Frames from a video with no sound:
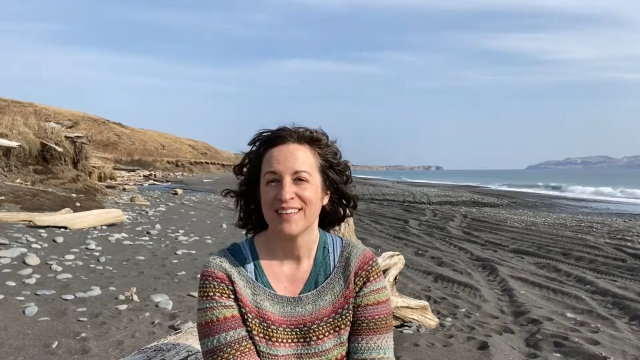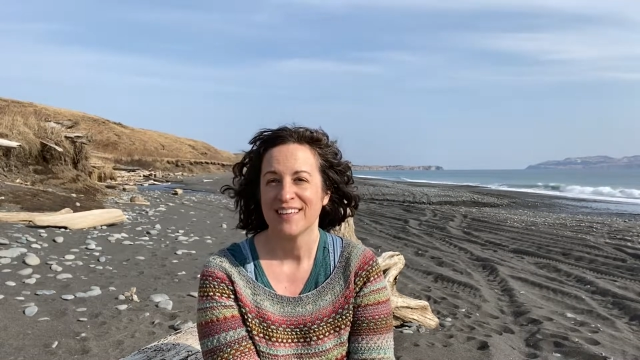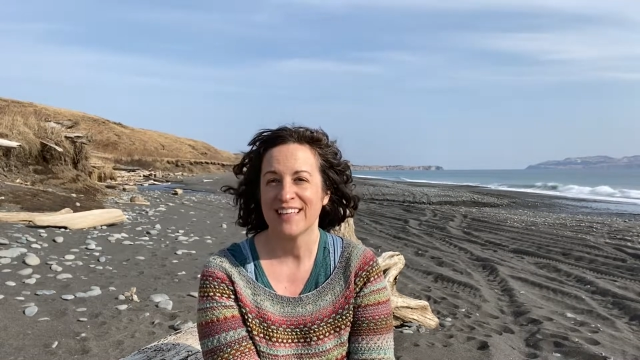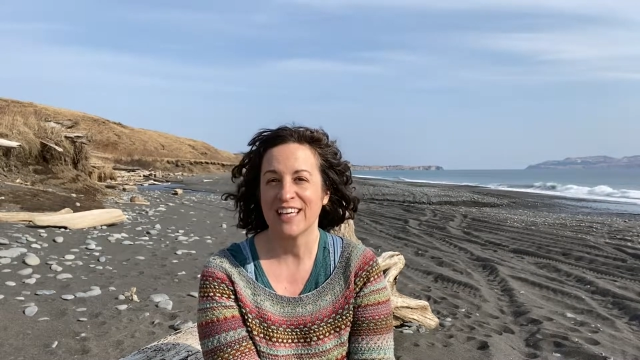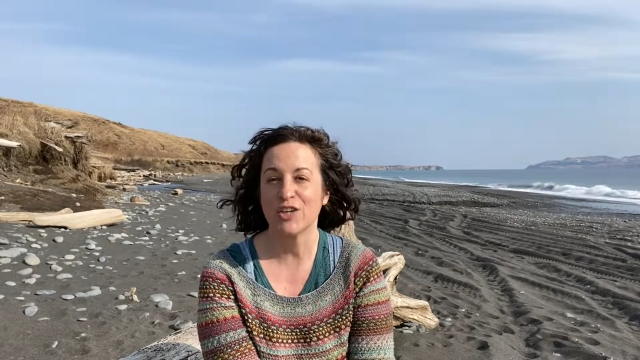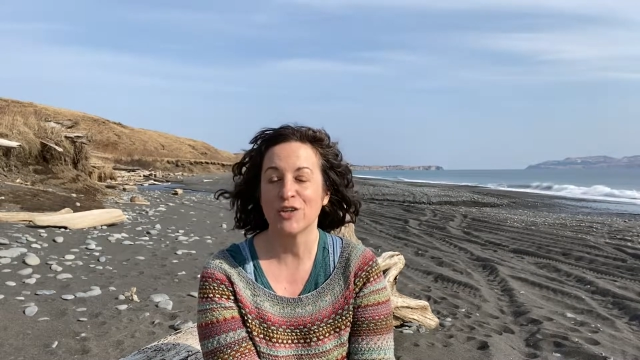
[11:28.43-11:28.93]

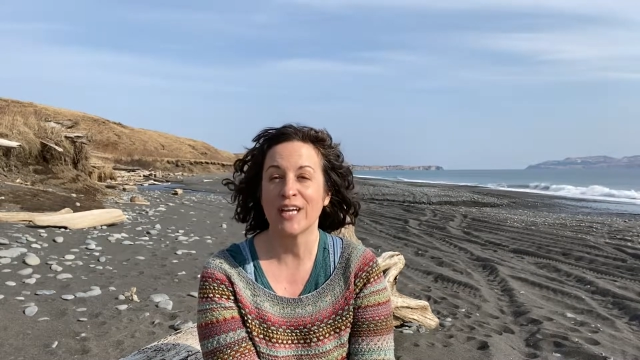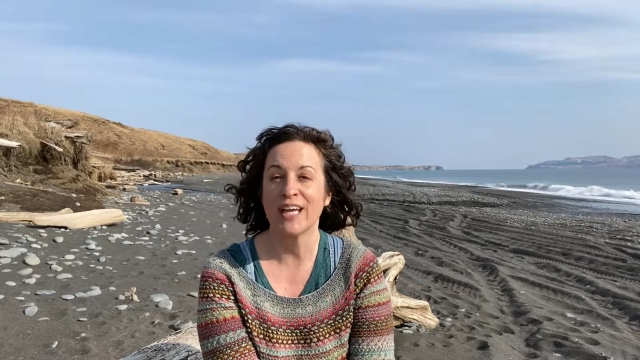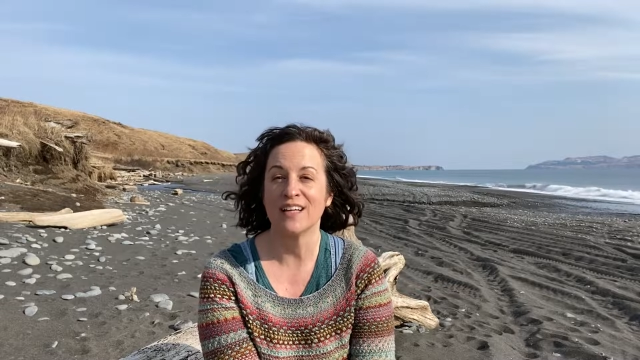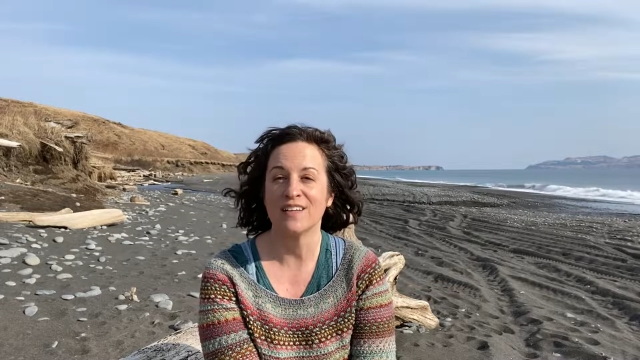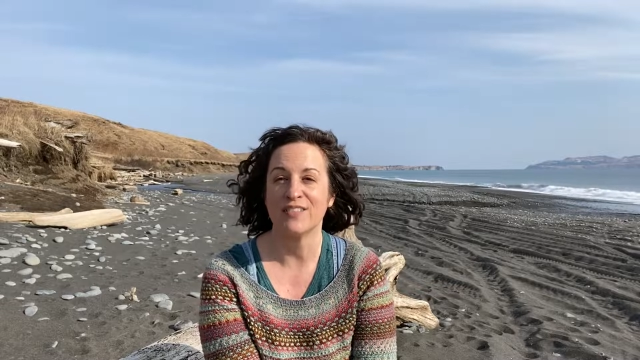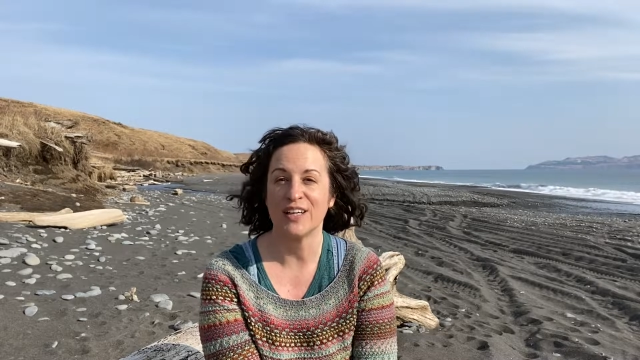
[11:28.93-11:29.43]
Get
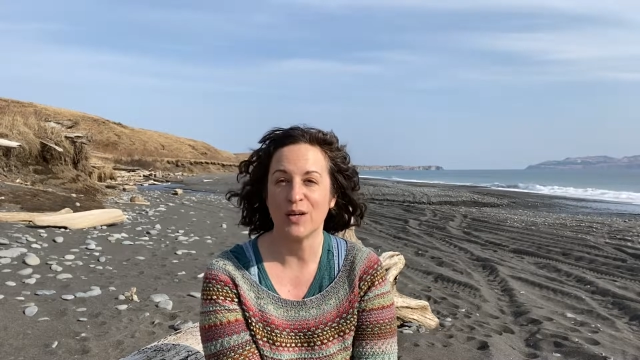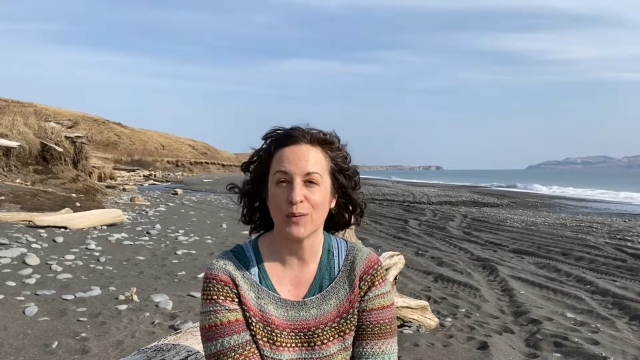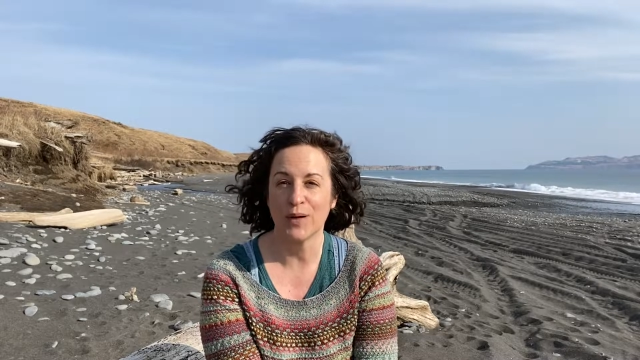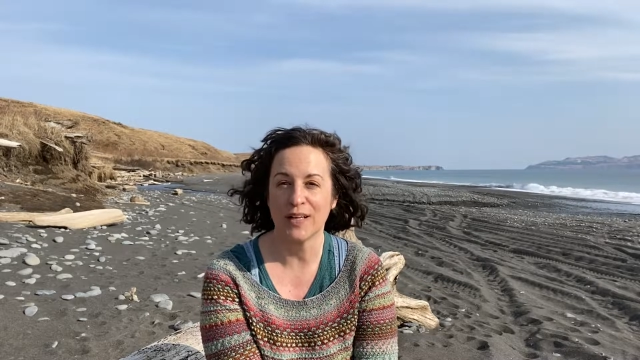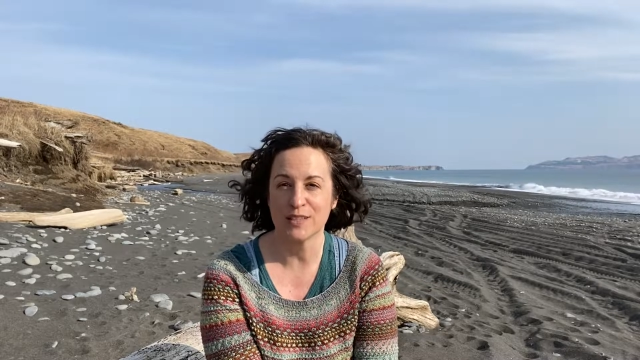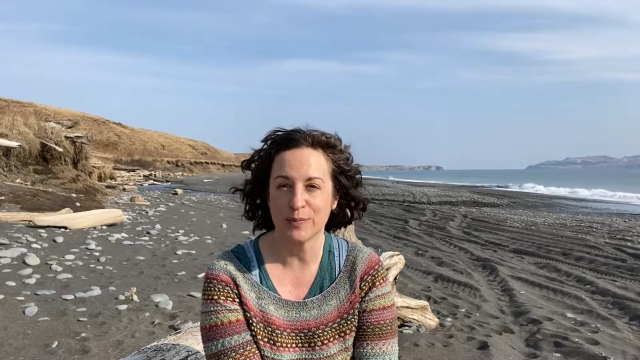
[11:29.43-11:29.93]
creative. I know we're
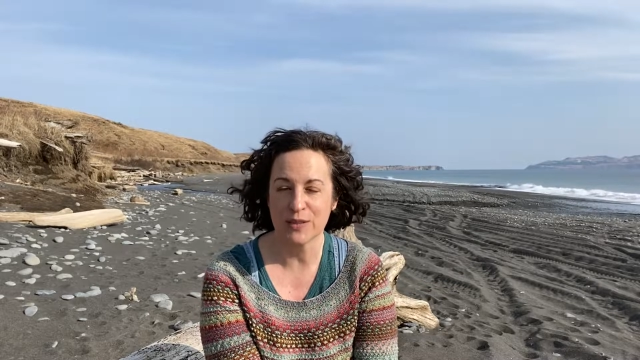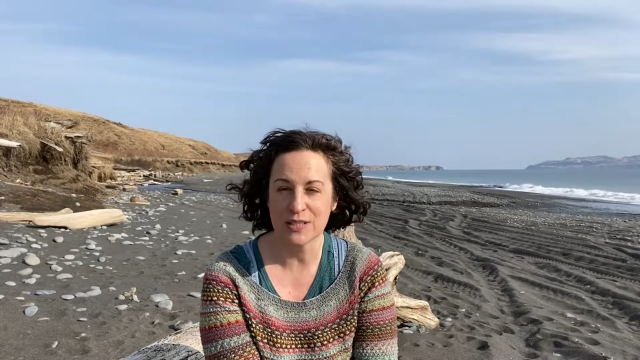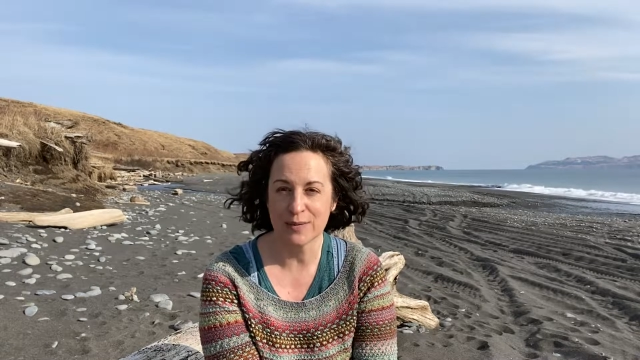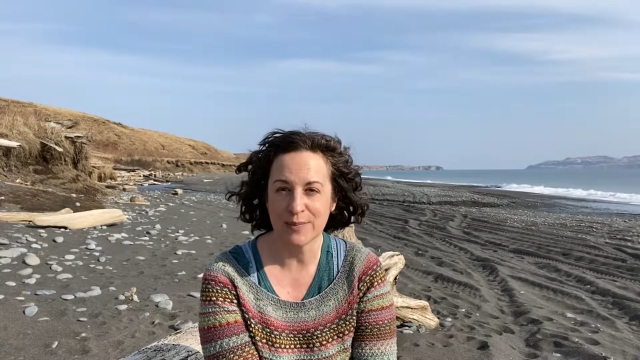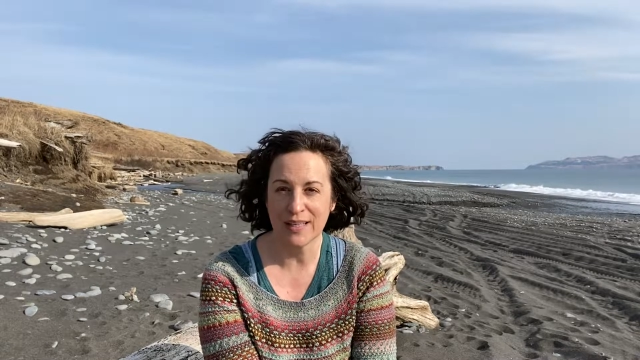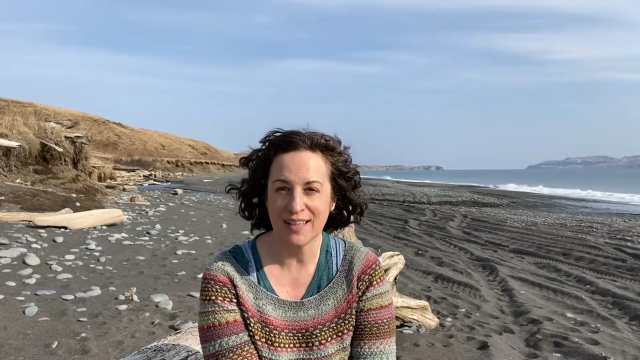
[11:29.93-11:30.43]
not supposed
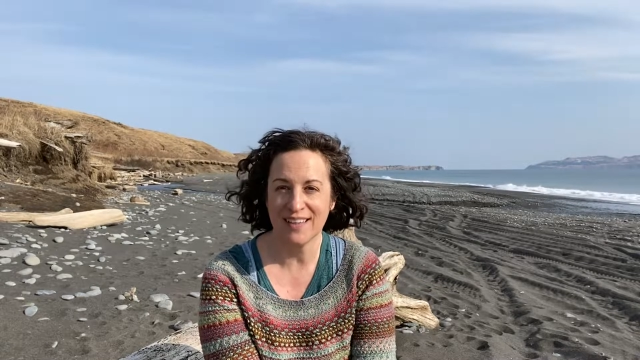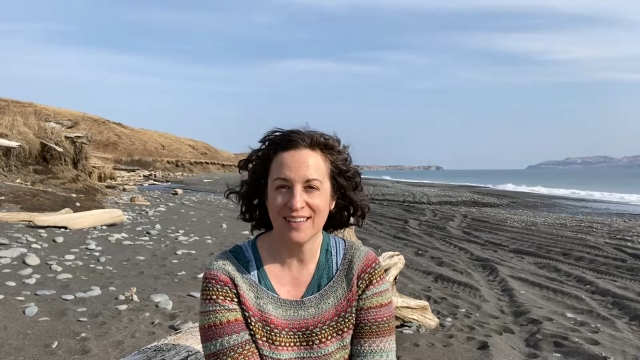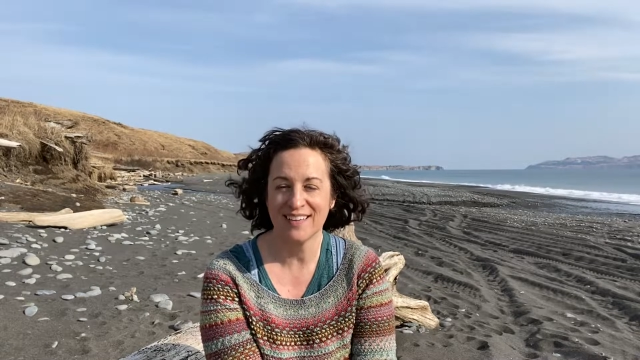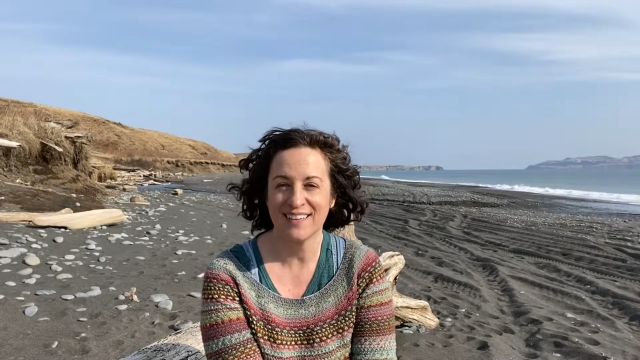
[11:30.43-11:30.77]
to be